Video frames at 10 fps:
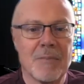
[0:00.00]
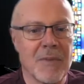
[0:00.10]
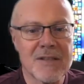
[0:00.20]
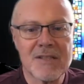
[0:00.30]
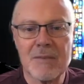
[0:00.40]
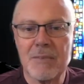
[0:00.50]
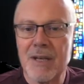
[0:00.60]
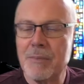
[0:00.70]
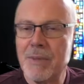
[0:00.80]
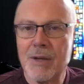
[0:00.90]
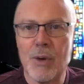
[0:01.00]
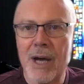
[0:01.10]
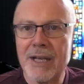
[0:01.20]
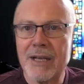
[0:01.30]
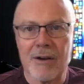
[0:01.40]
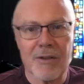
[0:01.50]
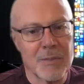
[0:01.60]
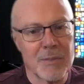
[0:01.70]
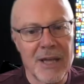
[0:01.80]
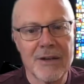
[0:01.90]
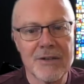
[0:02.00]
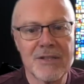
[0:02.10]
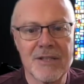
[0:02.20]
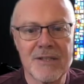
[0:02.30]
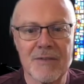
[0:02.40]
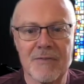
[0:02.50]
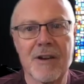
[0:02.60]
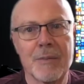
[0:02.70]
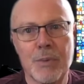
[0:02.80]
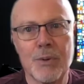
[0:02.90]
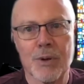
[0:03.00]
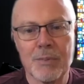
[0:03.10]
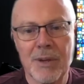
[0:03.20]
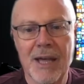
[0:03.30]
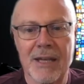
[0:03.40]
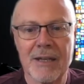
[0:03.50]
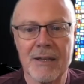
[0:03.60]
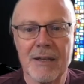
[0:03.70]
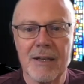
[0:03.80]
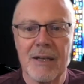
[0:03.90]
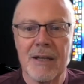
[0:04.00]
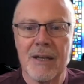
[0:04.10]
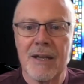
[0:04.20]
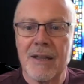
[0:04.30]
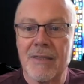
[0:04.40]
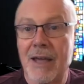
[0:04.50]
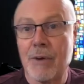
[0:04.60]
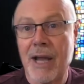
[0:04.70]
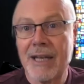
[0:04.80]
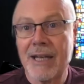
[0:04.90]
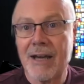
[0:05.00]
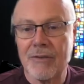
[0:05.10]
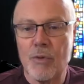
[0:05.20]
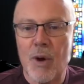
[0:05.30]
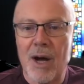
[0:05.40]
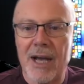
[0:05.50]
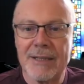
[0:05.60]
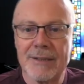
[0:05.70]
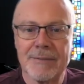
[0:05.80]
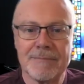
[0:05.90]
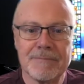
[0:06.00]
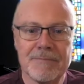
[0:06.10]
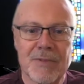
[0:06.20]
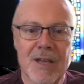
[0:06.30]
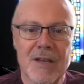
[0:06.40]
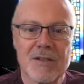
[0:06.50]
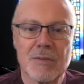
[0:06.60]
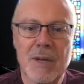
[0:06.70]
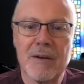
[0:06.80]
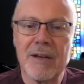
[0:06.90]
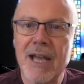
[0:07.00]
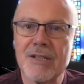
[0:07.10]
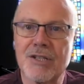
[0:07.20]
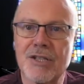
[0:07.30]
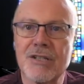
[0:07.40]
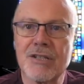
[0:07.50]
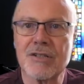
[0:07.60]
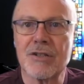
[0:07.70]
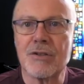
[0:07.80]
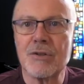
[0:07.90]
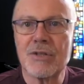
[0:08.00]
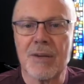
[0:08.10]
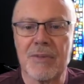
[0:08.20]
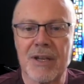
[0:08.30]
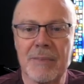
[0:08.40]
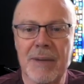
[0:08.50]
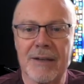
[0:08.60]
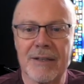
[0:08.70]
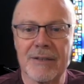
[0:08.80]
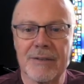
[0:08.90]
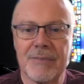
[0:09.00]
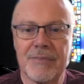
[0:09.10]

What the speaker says: Must have been a big wedding, or the planners did some very poor planning. They ran out of wine. So Mary asked Jesus to do something about it.